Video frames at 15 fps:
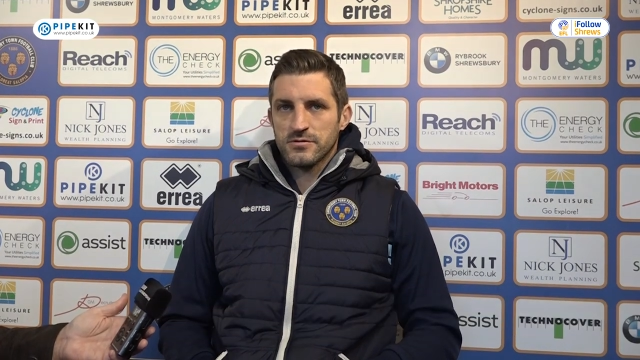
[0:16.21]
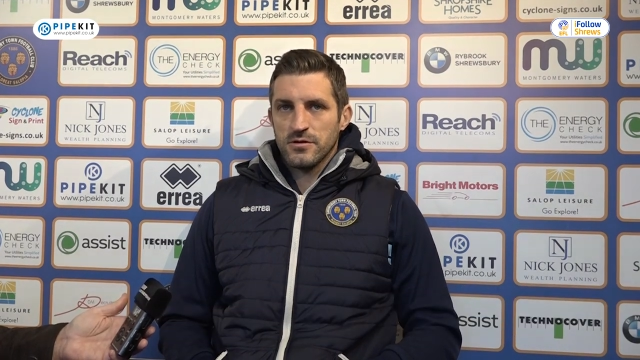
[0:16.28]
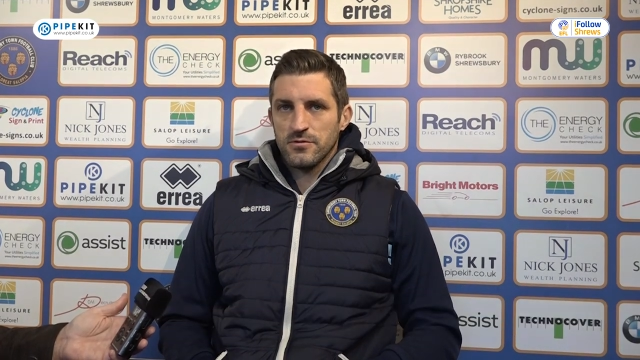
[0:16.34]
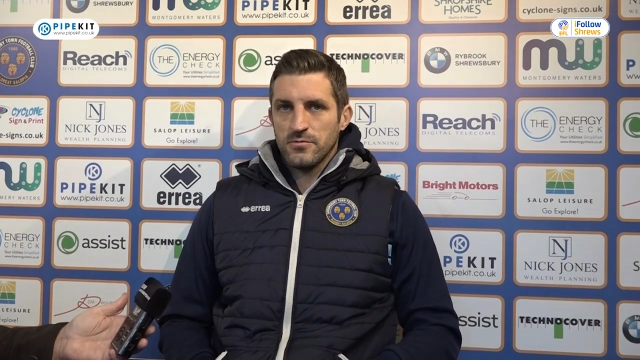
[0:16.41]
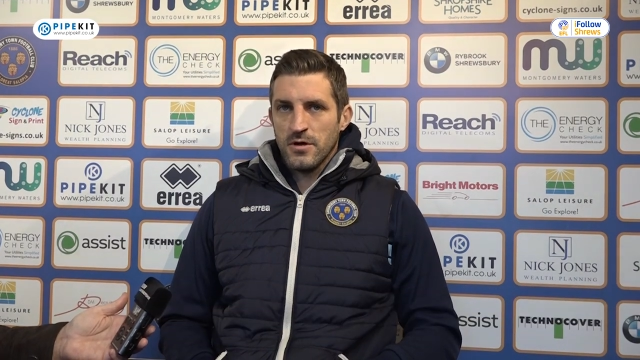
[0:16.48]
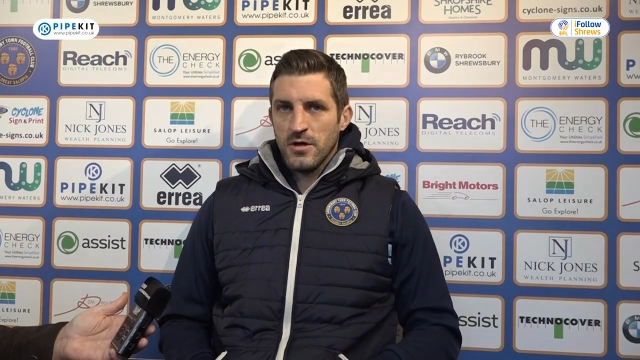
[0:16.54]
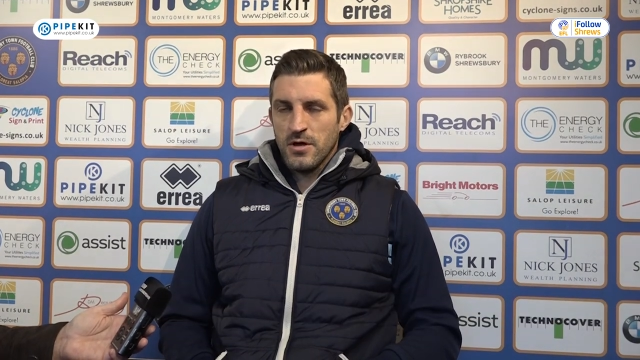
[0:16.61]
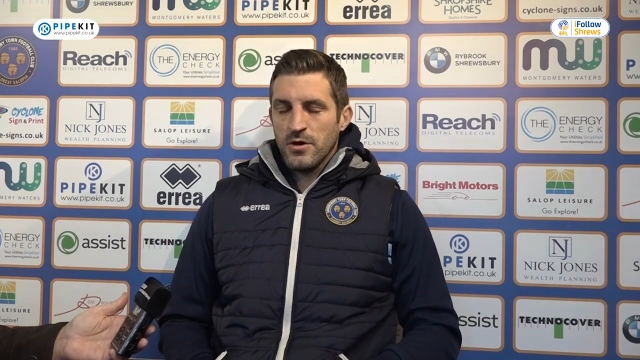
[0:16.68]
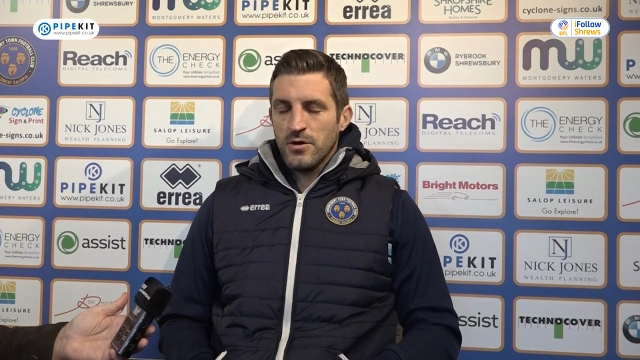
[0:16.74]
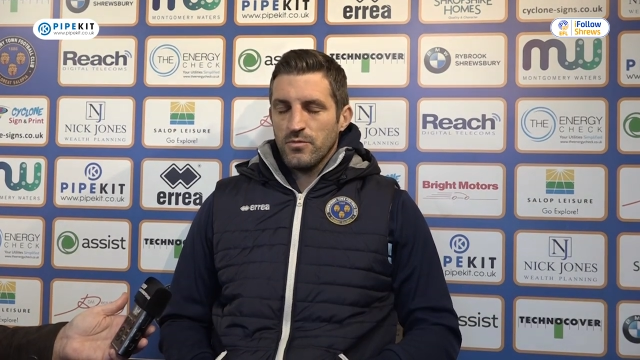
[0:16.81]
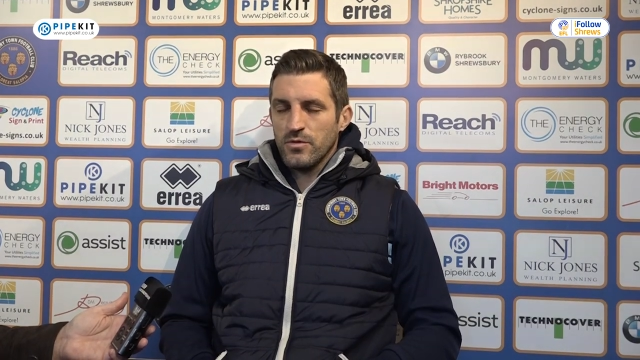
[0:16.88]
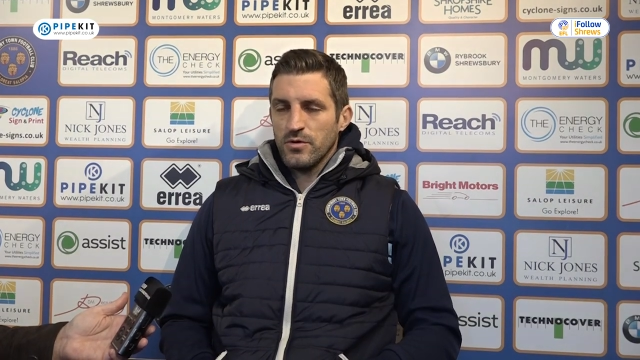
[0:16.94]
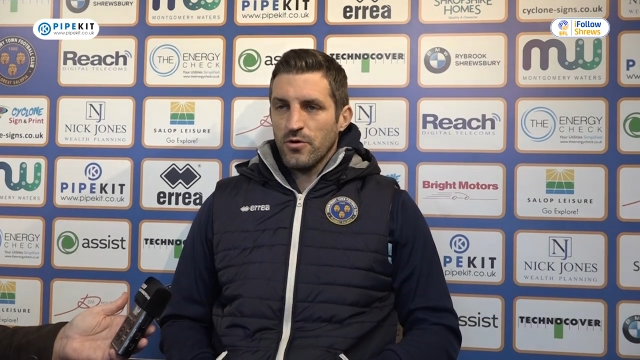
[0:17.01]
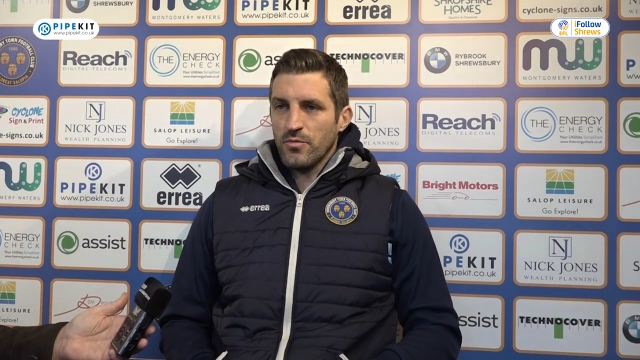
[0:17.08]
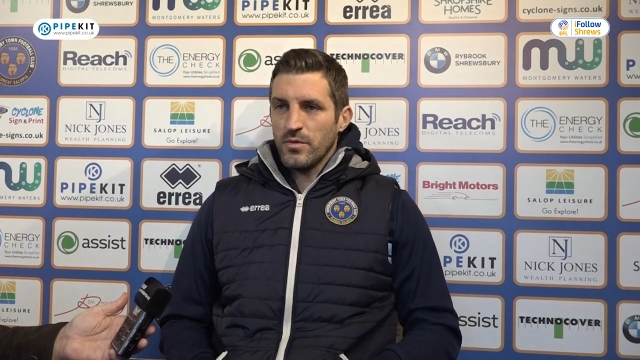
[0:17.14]
So
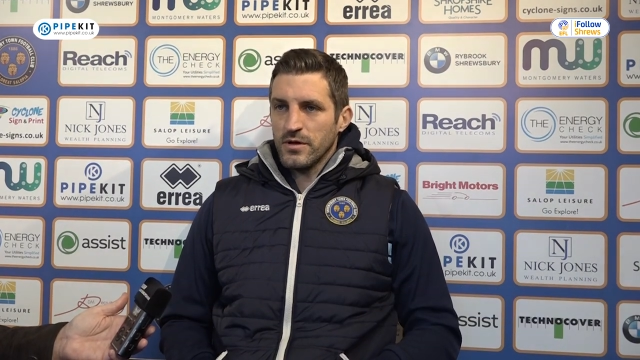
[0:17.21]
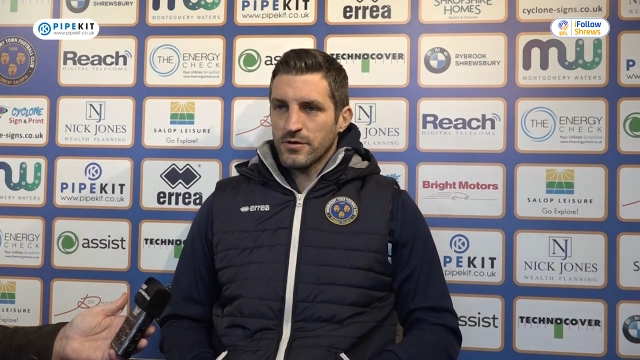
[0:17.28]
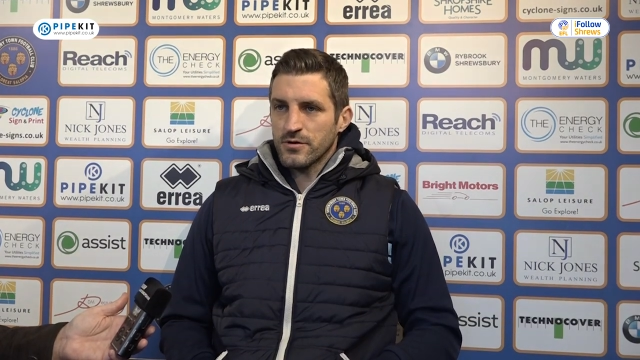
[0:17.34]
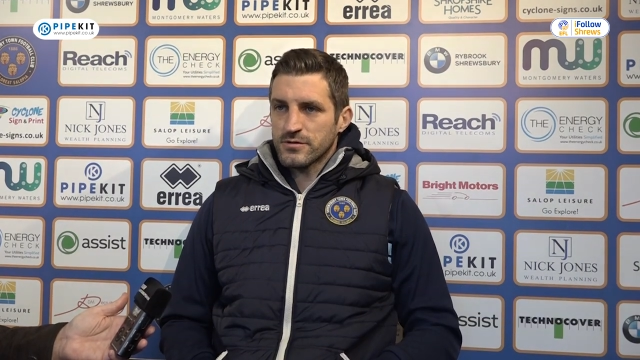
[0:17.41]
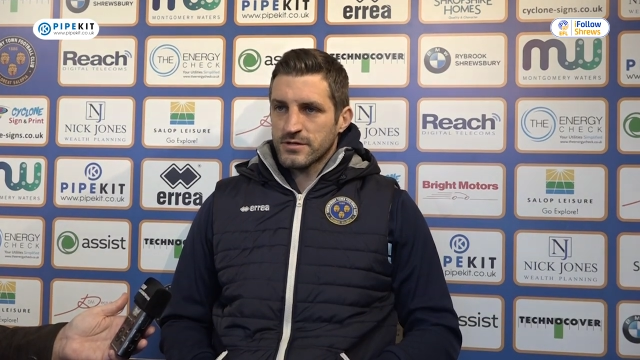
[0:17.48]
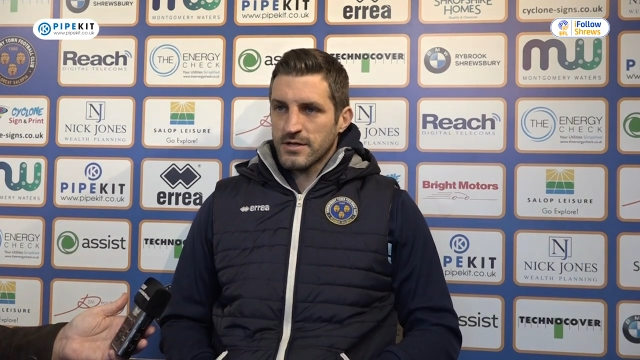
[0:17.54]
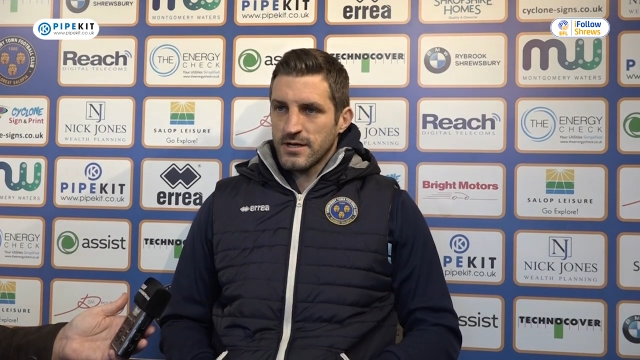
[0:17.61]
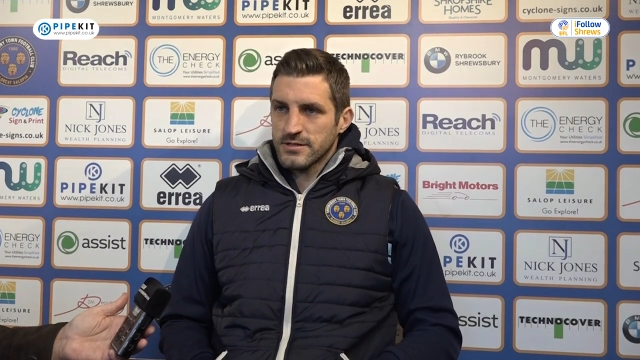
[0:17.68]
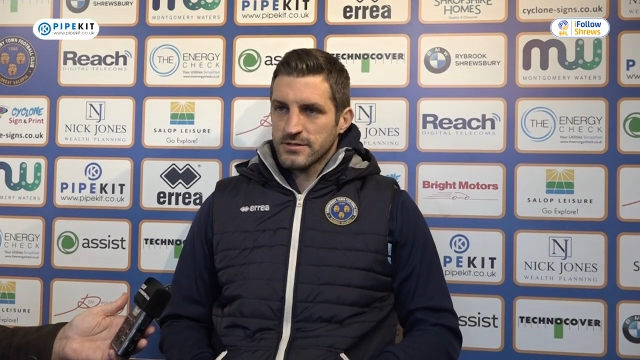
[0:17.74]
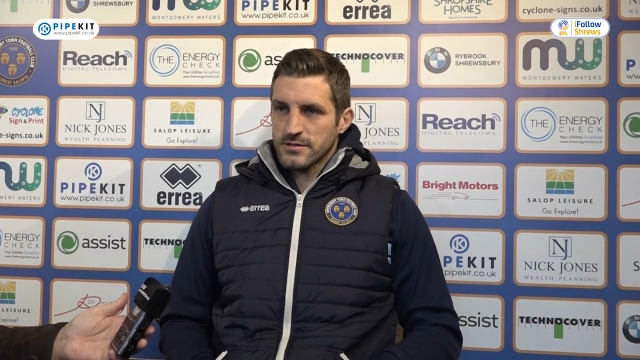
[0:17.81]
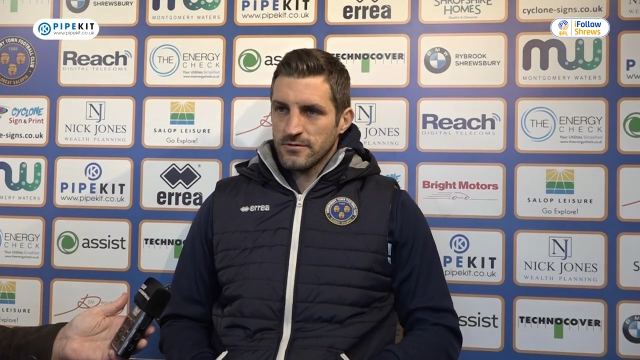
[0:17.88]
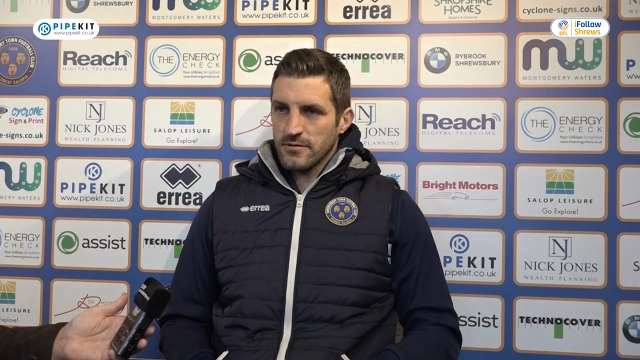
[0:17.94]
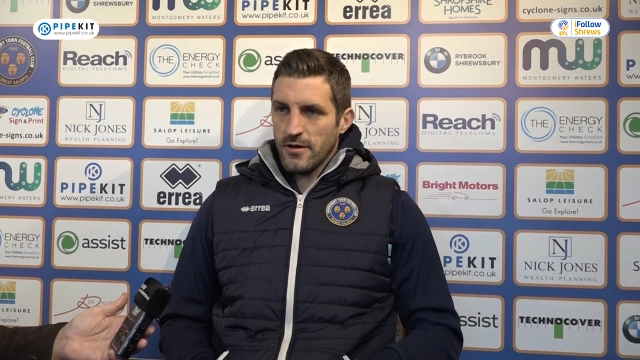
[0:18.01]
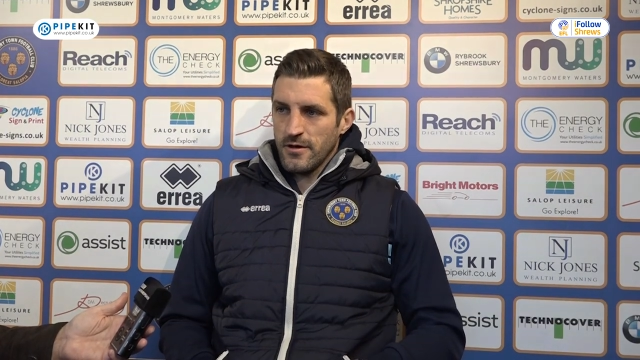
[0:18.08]
we know it'll be a good test.